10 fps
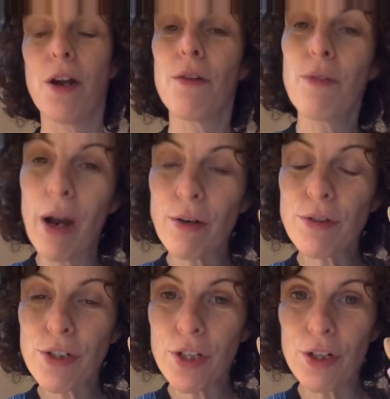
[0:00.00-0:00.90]
Round
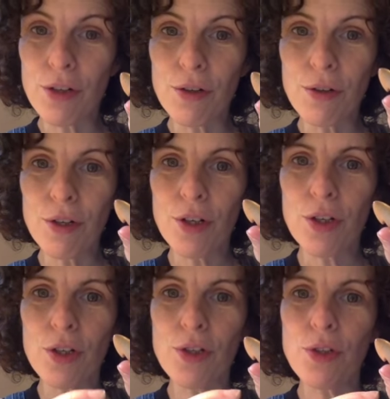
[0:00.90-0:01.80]
2,
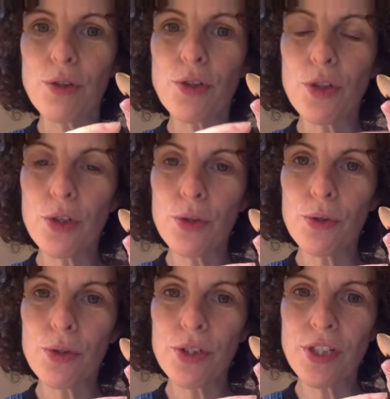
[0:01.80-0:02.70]
you do 2
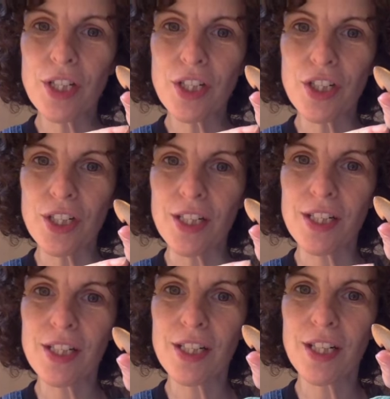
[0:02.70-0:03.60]
stitches
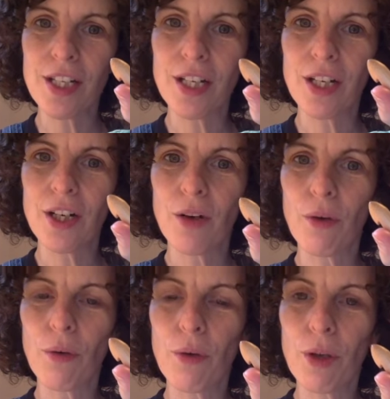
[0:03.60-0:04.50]

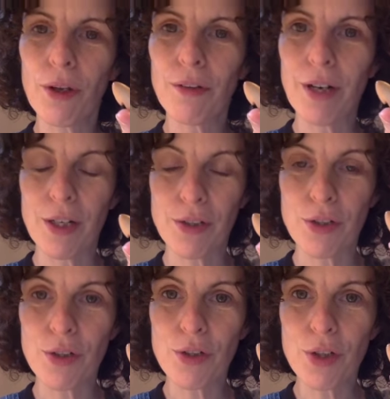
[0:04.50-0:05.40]
all the way around, so
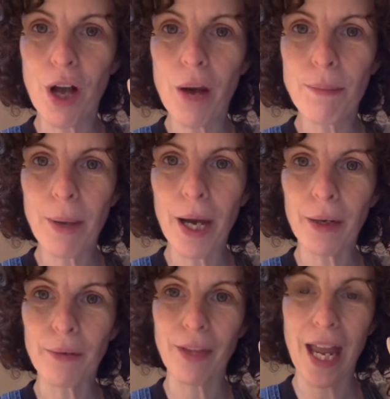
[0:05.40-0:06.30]
you come back
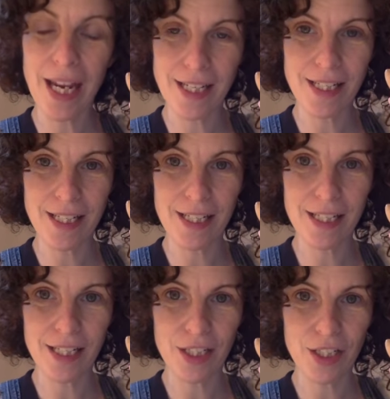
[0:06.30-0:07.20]
with 18
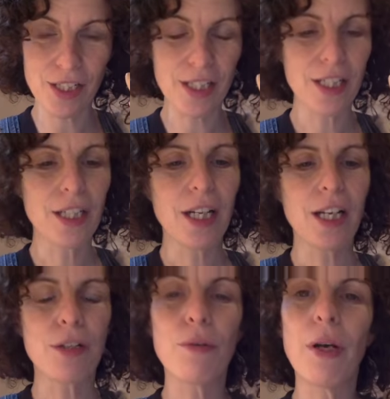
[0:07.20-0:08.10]
stitches.
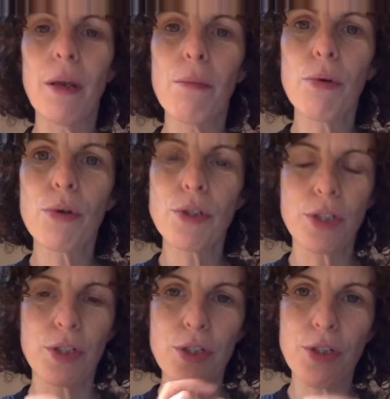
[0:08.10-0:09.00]
It's really
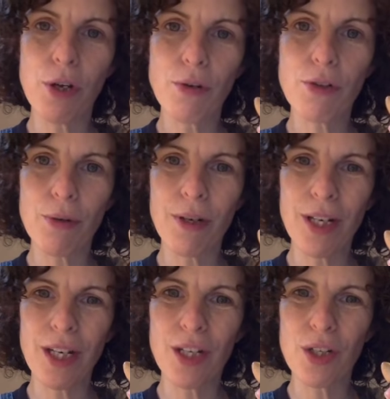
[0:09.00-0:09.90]
important you don't do
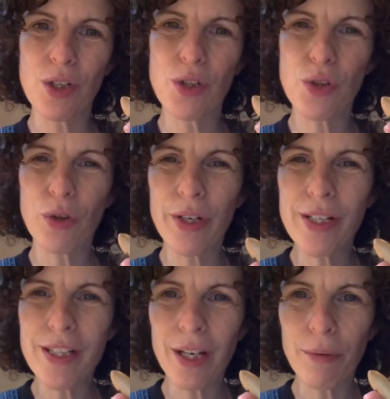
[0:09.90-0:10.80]
any
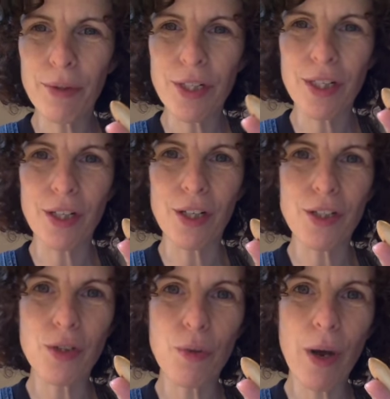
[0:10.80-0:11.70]
joins like we did in our
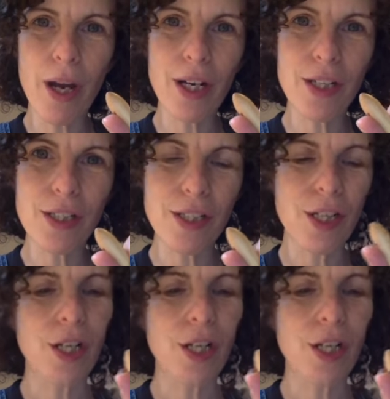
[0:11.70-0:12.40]
squares.